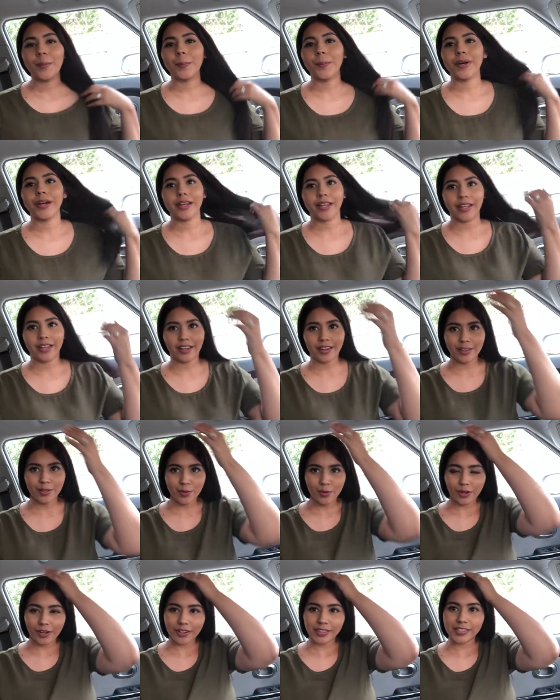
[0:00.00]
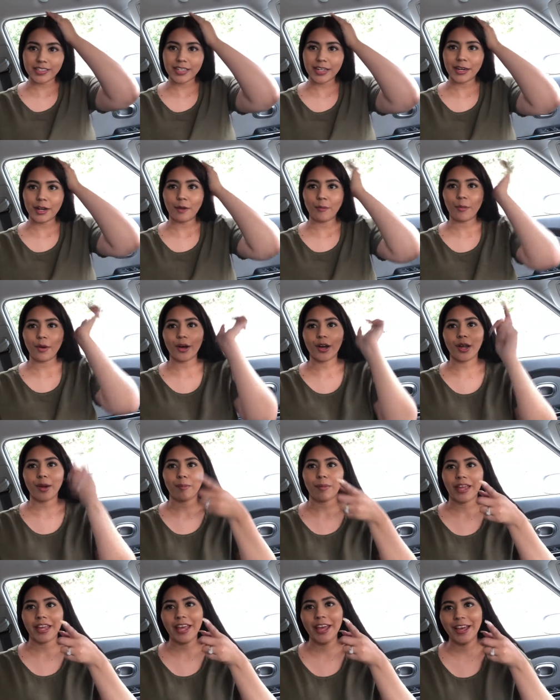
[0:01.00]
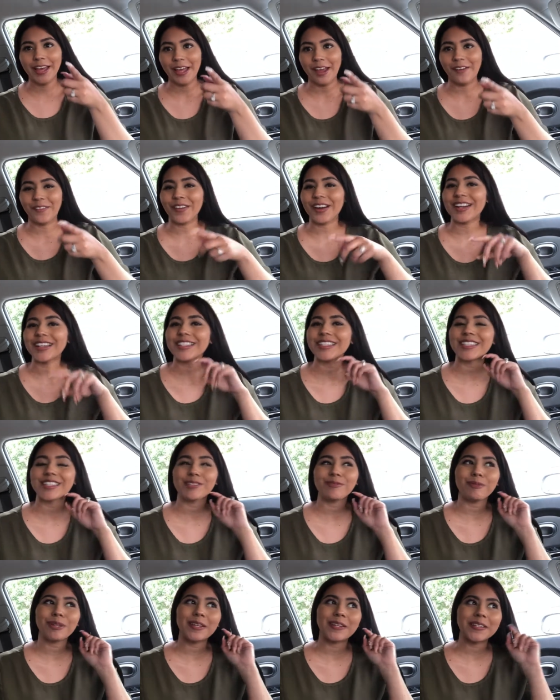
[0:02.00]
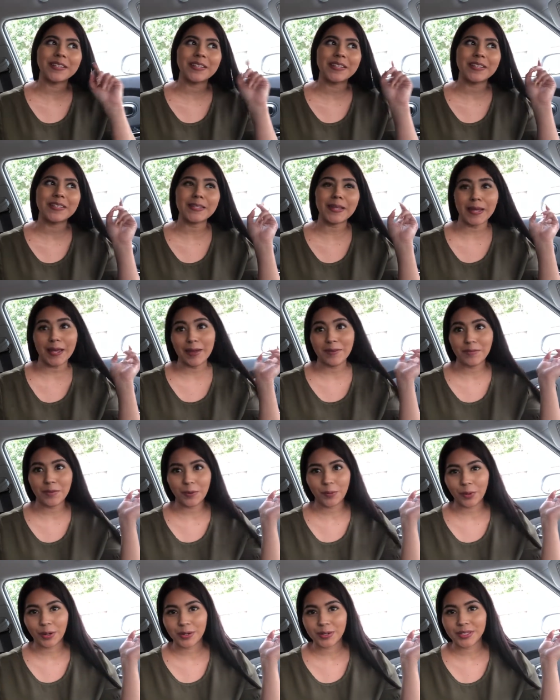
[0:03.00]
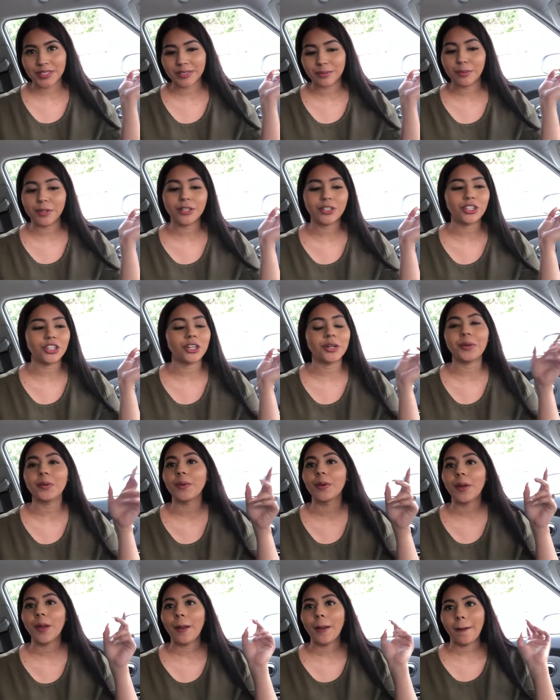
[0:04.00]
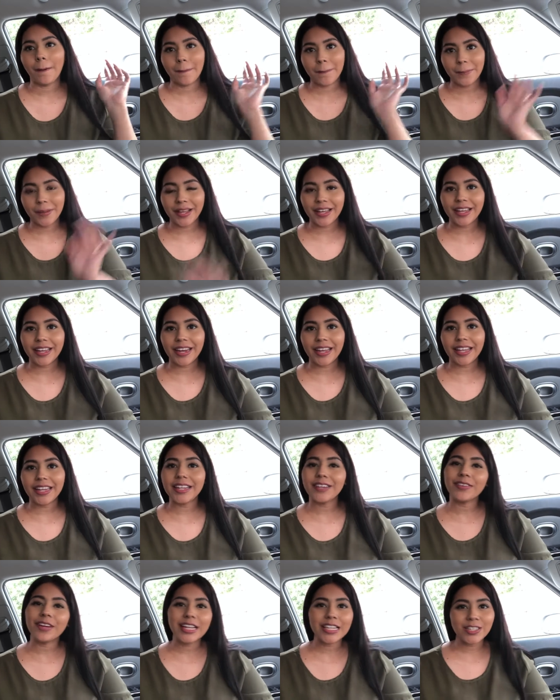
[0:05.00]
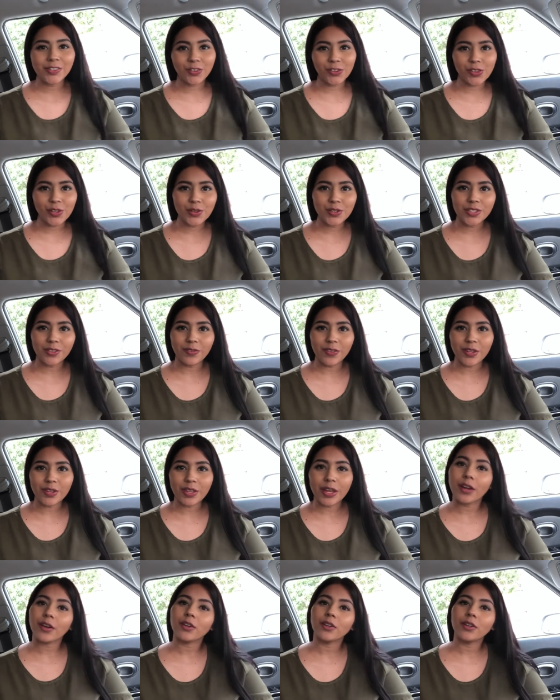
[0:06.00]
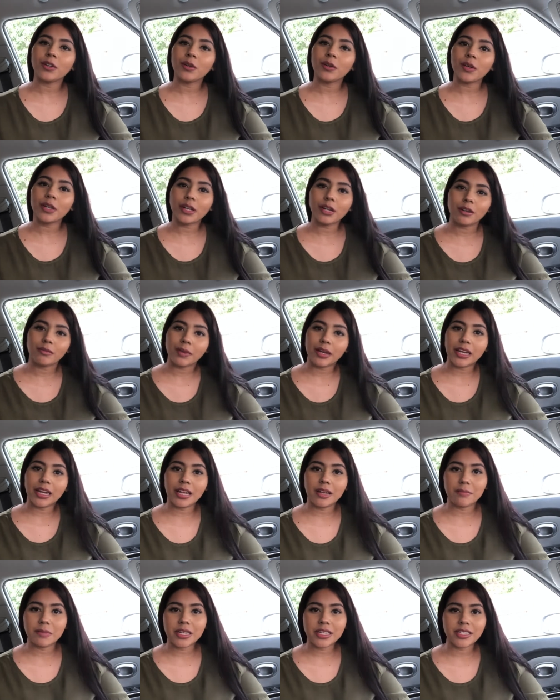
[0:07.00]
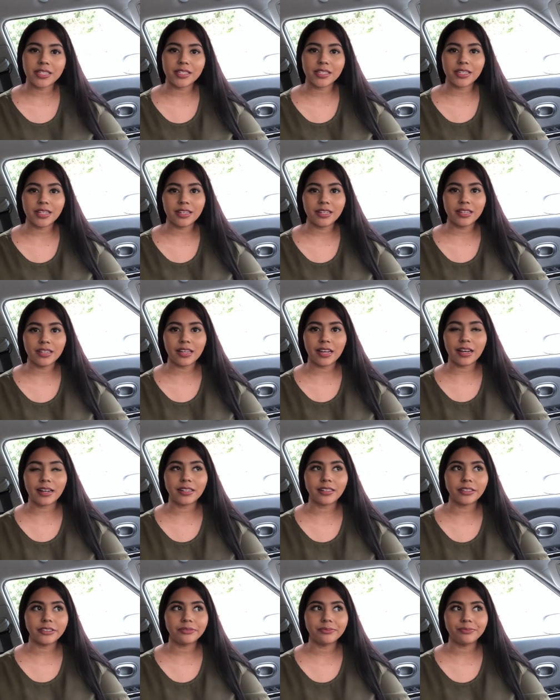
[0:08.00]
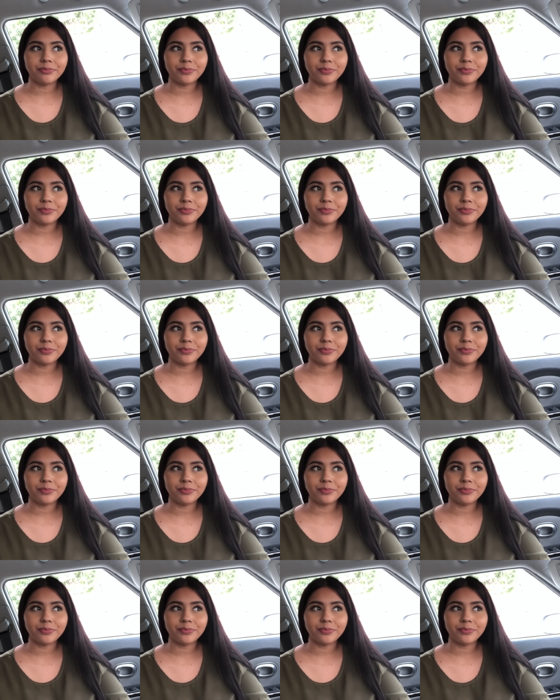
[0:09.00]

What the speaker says: but you are set up on my headrest because I have nowhere else to put you. But anyways, for those of you that are new here, my name is Danielle